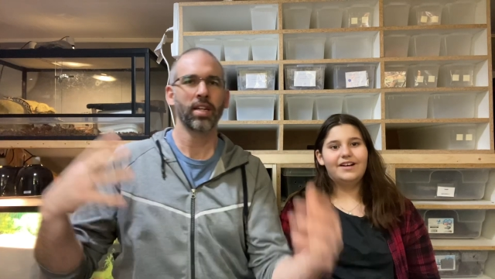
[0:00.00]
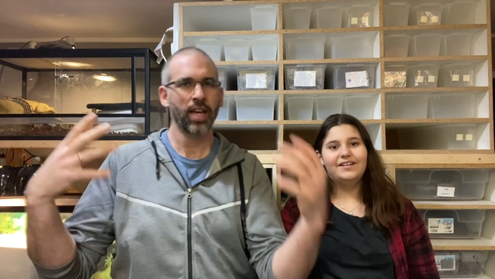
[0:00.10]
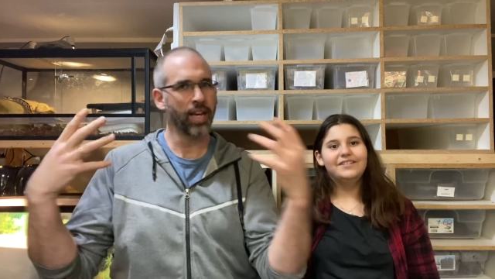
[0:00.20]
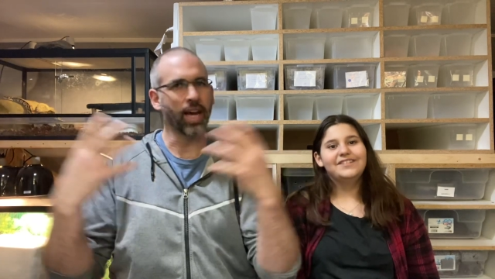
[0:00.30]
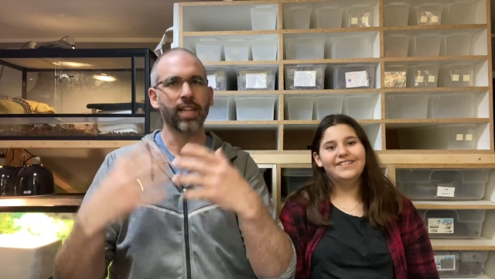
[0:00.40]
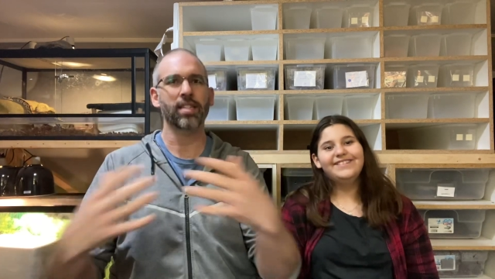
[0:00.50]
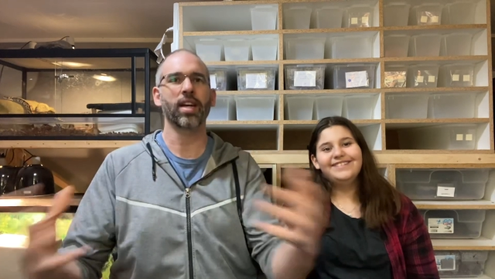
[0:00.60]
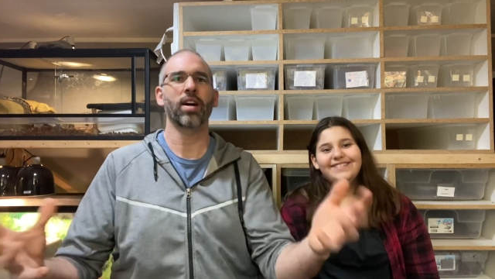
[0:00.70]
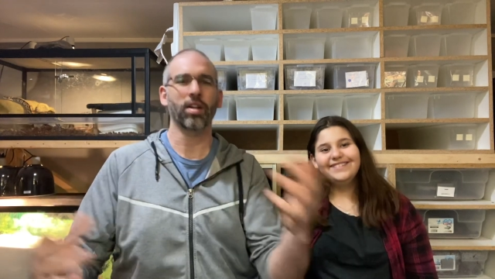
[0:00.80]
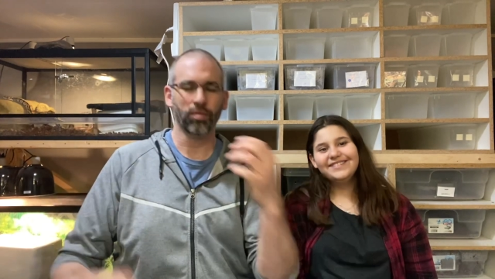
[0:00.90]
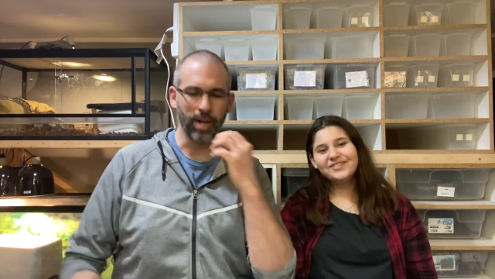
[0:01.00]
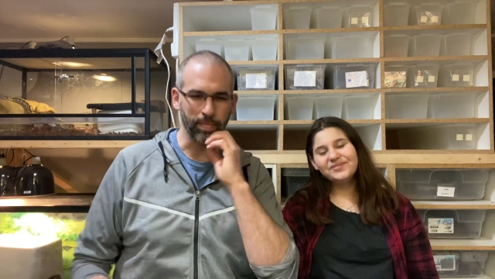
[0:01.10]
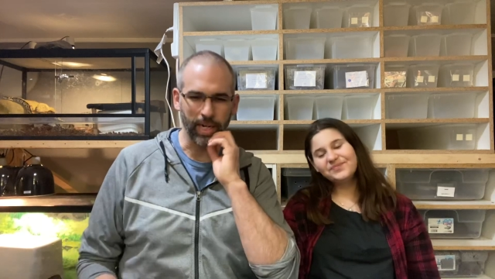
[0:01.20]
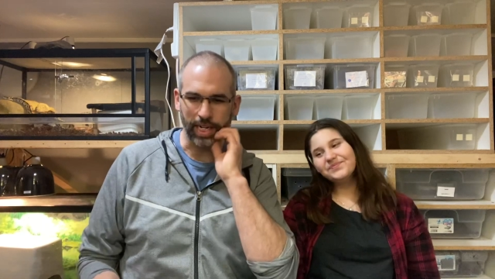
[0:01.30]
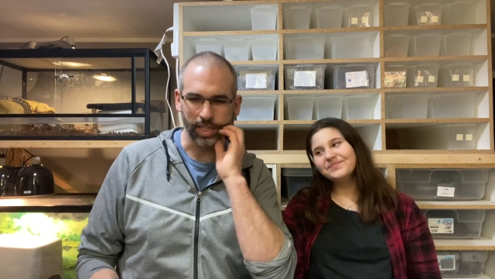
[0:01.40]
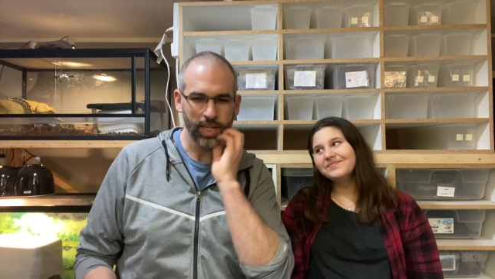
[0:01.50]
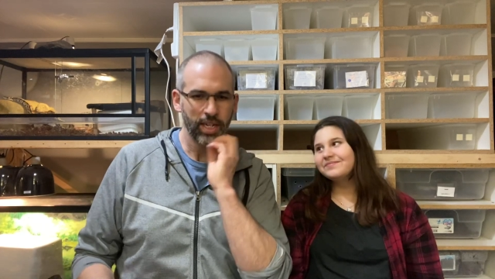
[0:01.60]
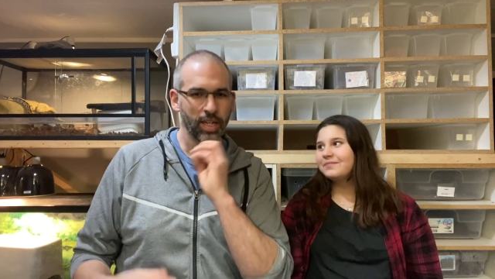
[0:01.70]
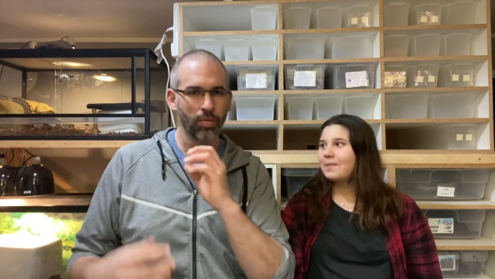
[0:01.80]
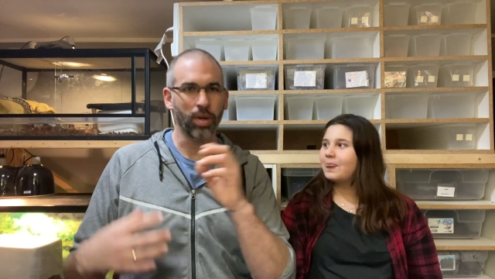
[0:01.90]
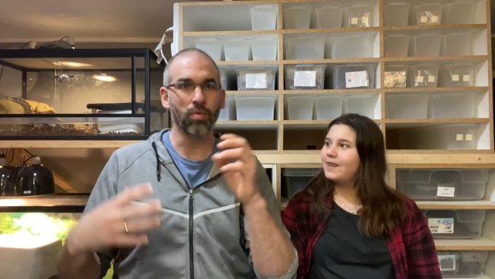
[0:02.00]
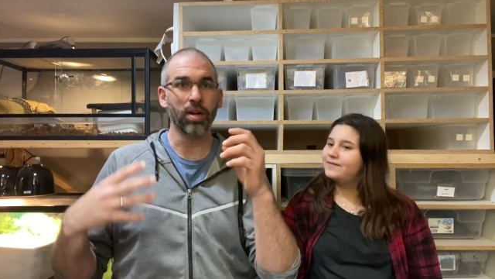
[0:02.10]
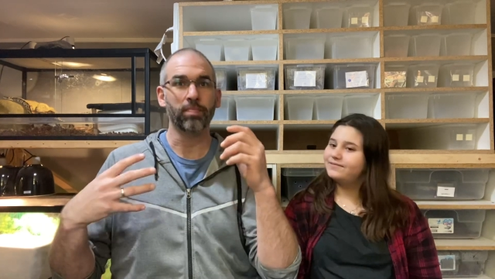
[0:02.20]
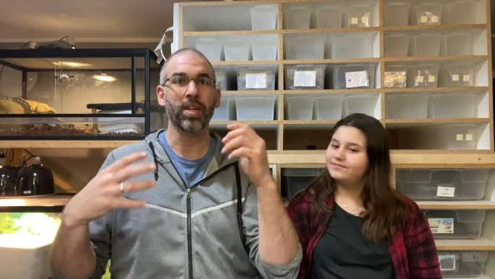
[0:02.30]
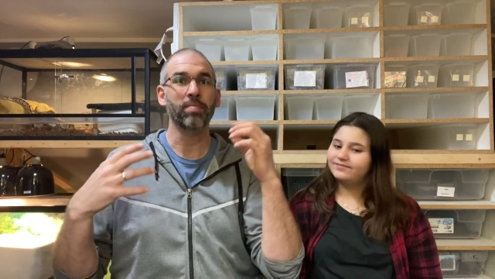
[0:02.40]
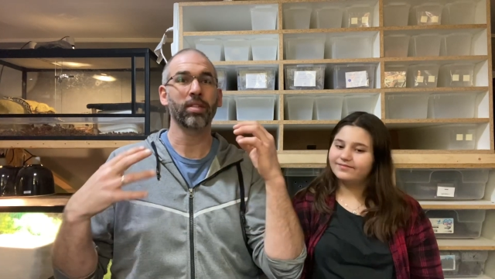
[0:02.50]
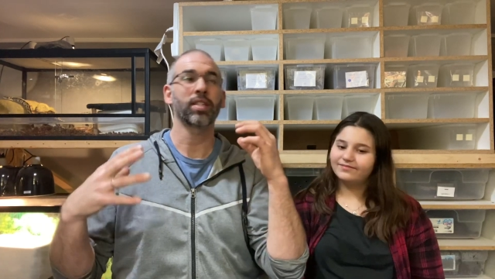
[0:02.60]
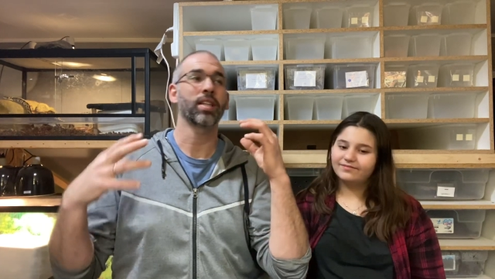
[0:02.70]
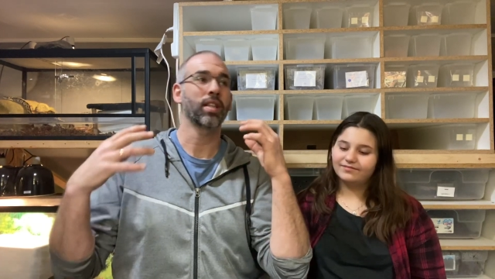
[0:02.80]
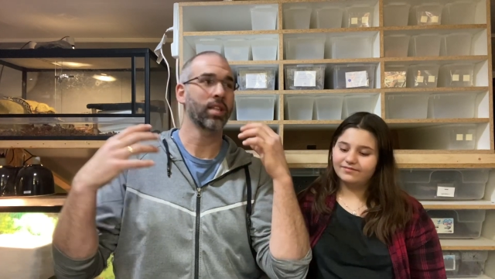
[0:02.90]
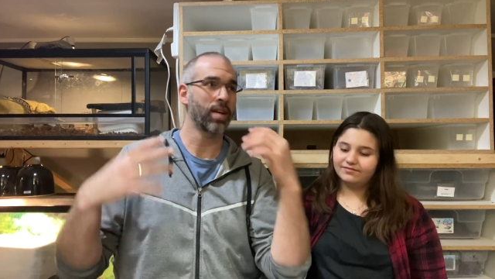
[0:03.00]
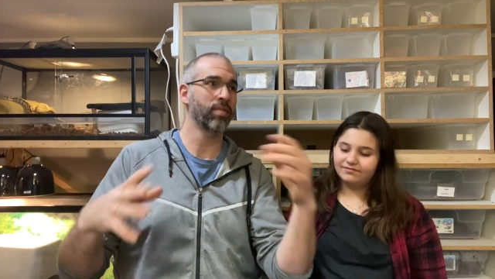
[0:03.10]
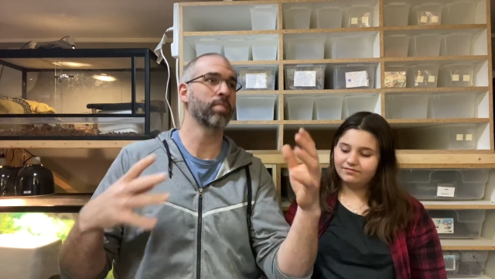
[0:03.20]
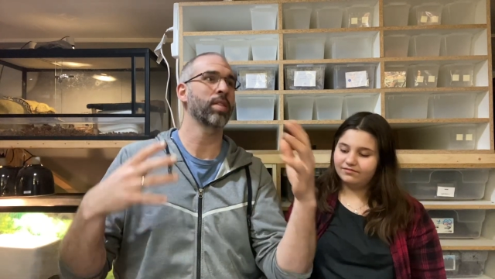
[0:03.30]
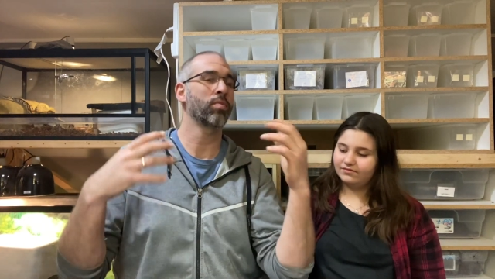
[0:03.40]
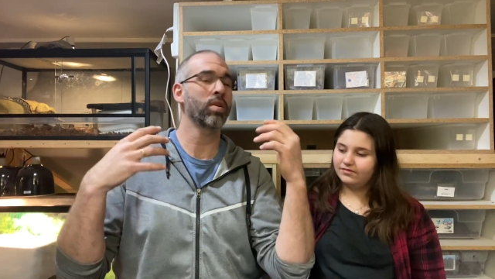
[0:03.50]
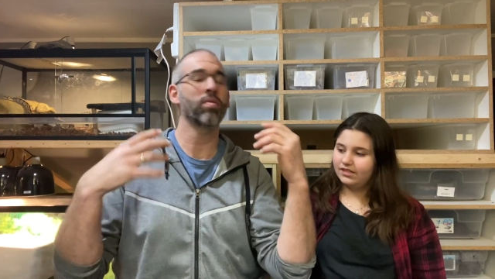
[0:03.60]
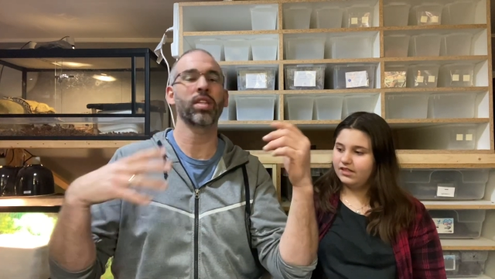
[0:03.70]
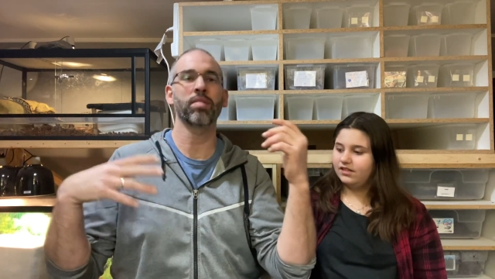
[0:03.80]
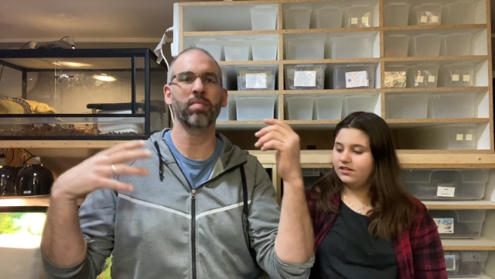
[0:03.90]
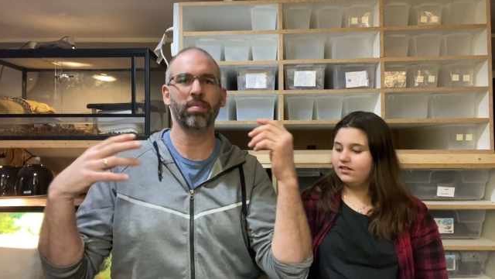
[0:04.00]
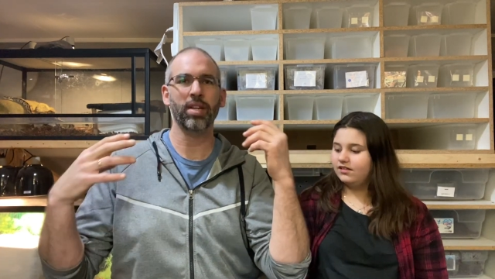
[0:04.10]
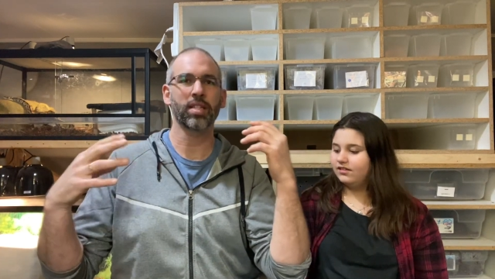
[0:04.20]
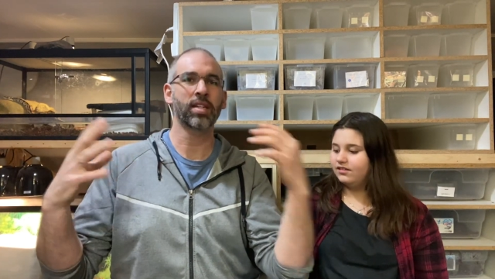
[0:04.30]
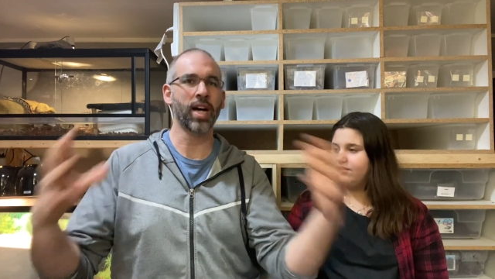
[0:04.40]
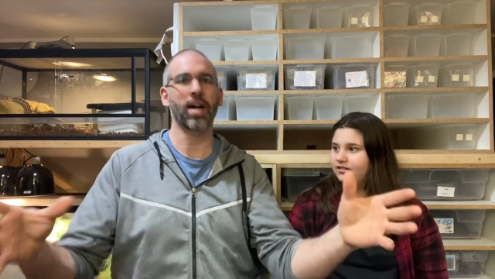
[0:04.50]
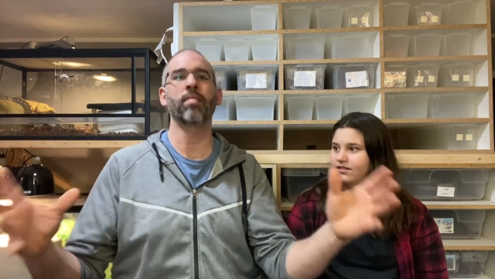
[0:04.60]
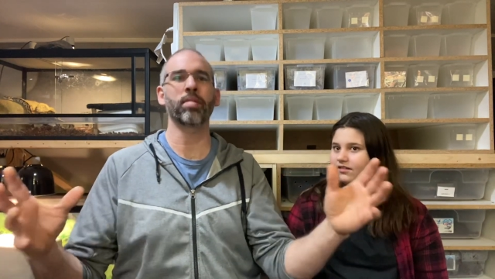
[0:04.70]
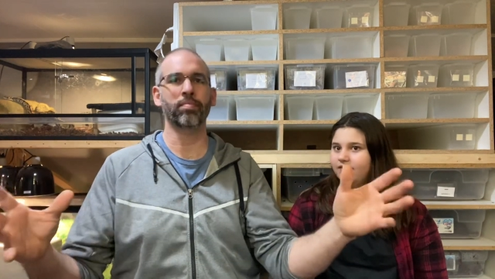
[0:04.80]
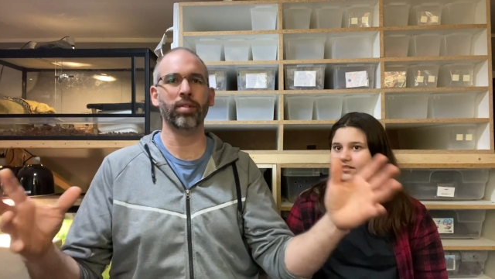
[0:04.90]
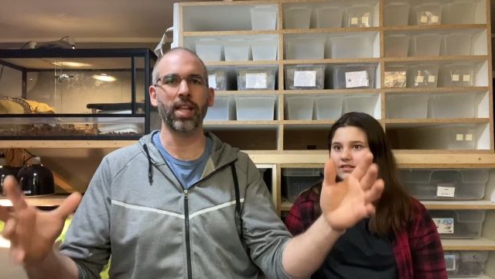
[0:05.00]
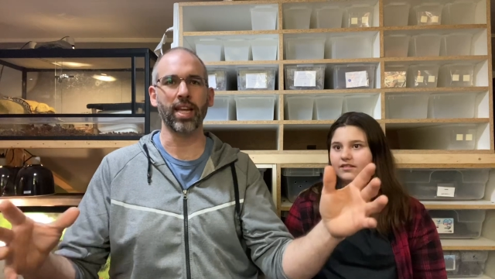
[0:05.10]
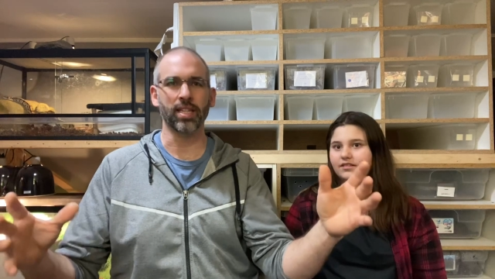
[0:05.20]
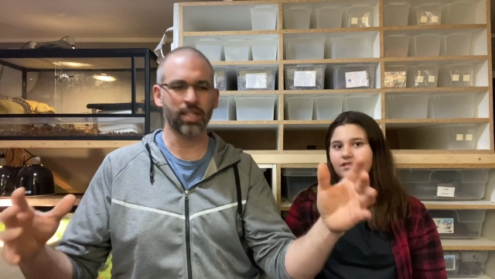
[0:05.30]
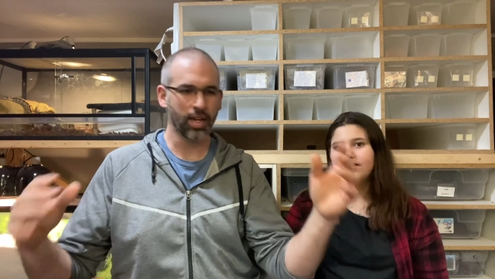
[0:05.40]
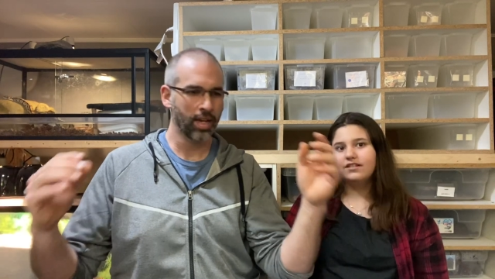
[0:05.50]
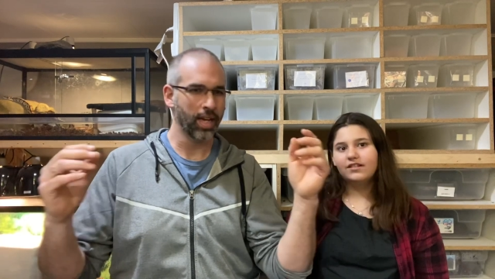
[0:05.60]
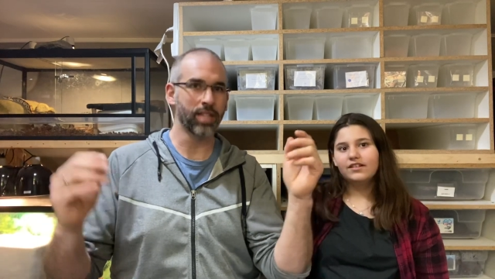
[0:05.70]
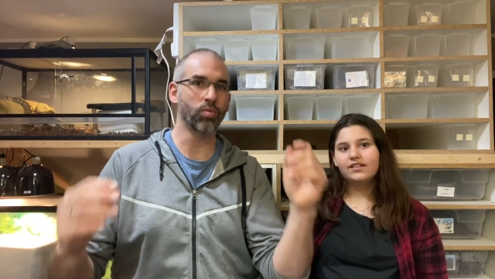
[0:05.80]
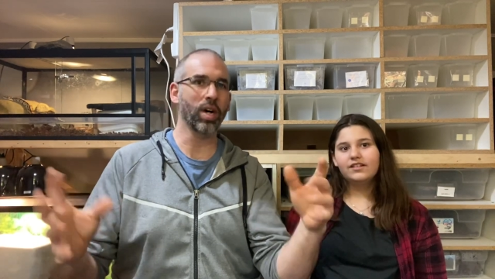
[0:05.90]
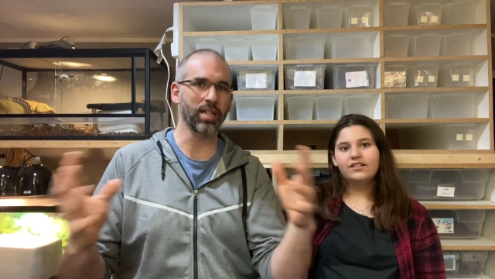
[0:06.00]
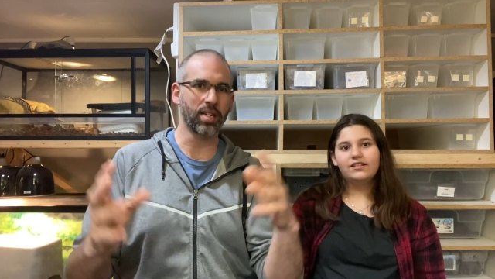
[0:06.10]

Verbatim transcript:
Speaker 1: Yeah, I say all reptiles. We want people to love them, and we want them to be as commonplace as what